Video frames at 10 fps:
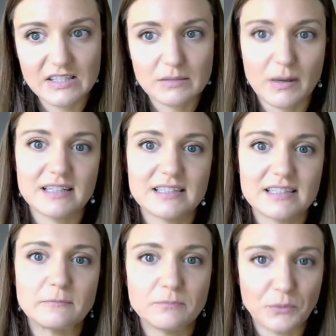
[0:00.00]
of
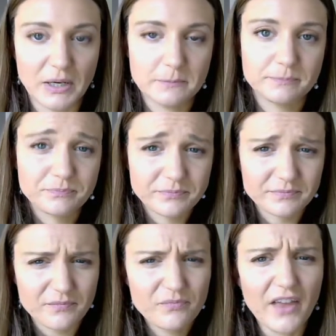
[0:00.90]
spots, right?
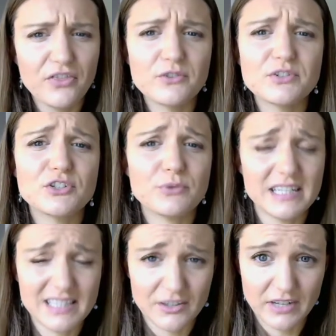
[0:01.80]
And those are
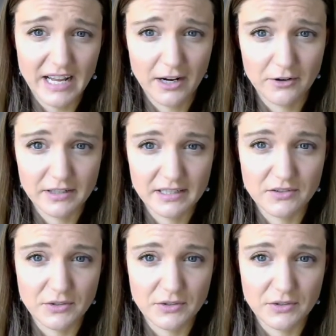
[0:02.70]
traits that are inherited.